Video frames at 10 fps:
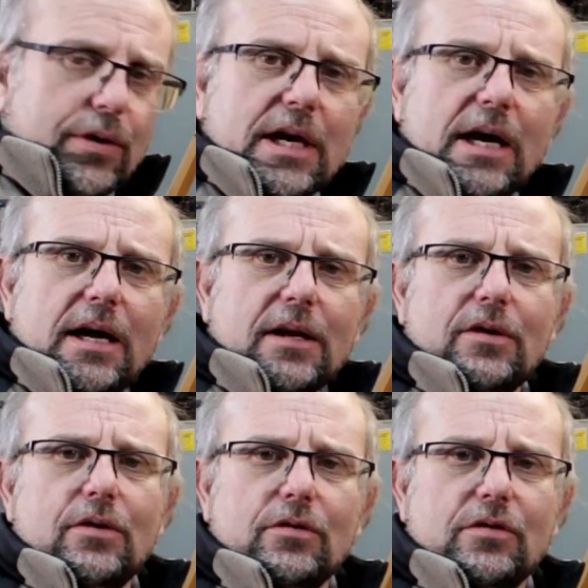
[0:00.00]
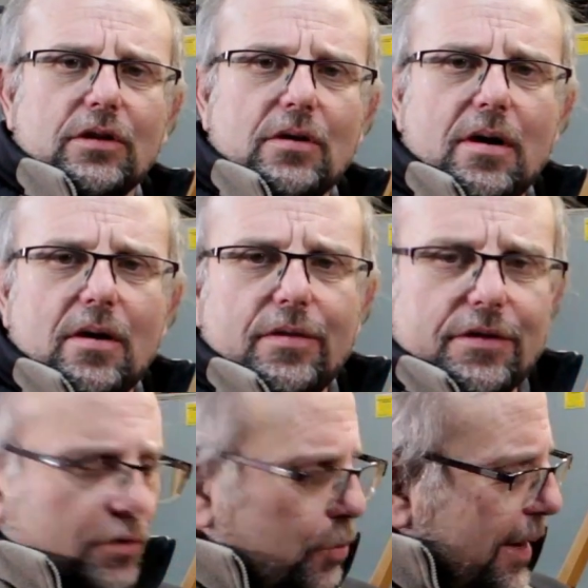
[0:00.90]
can't use the dial
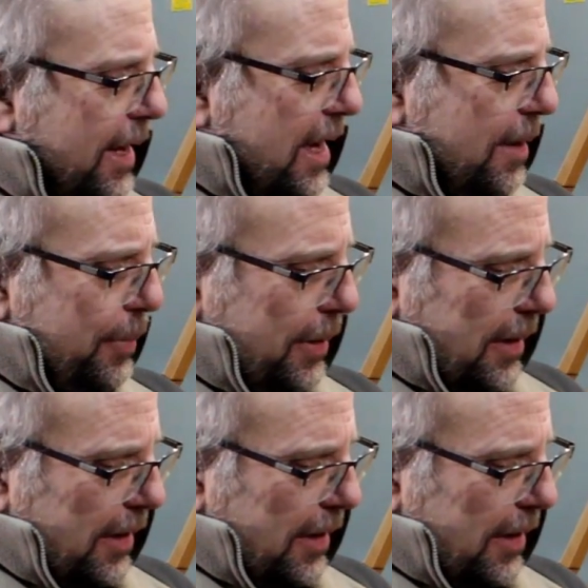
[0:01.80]
this way up.